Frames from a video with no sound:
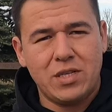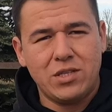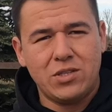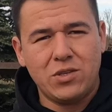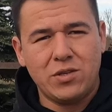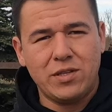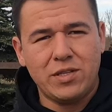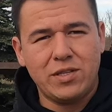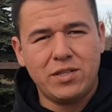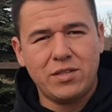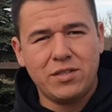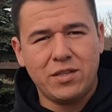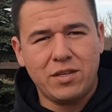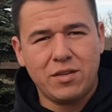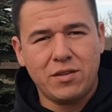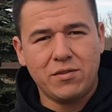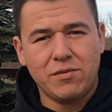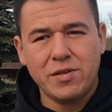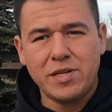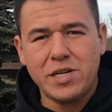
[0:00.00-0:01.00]
So this is
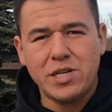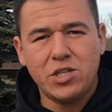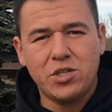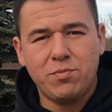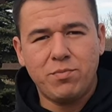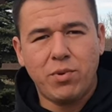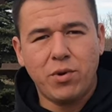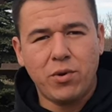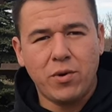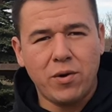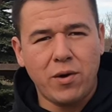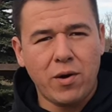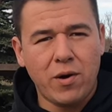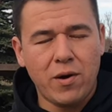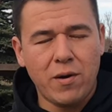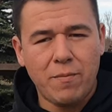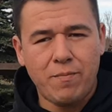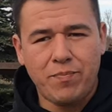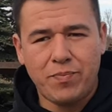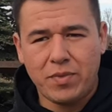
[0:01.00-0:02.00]
a three inch
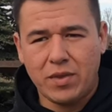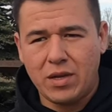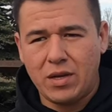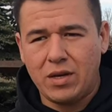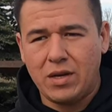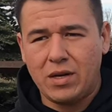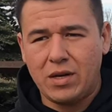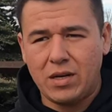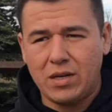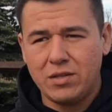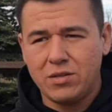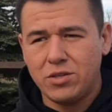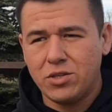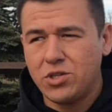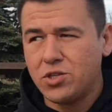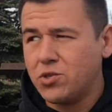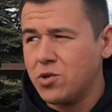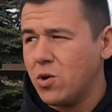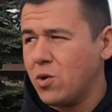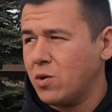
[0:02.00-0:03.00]
bore. Uh, the
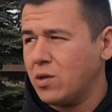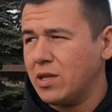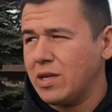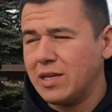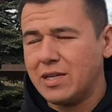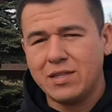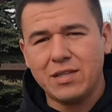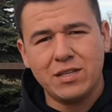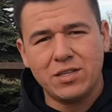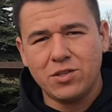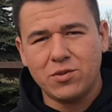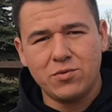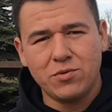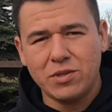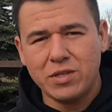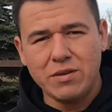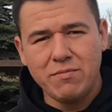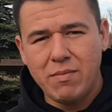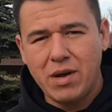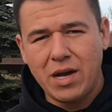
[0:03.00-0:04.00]
stroke length doesn't
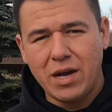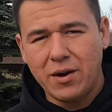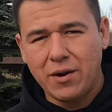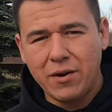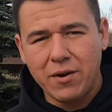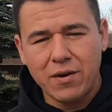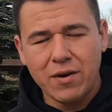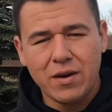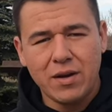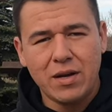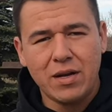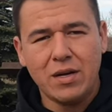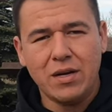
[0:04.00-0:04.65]
really matter.